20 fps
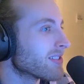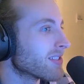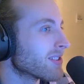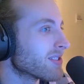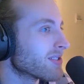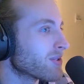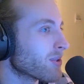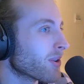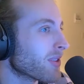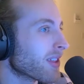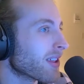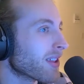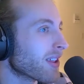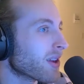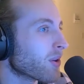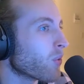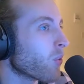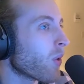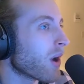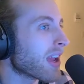So are they
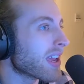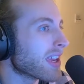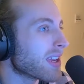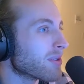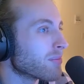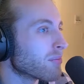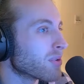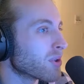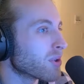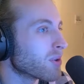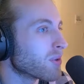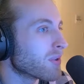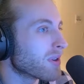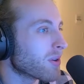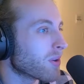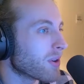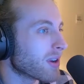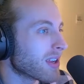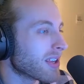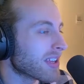like white and blue
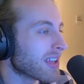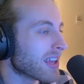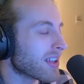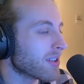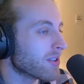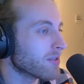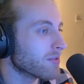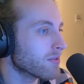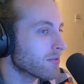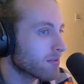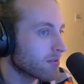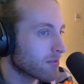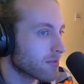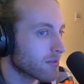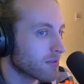and yellow?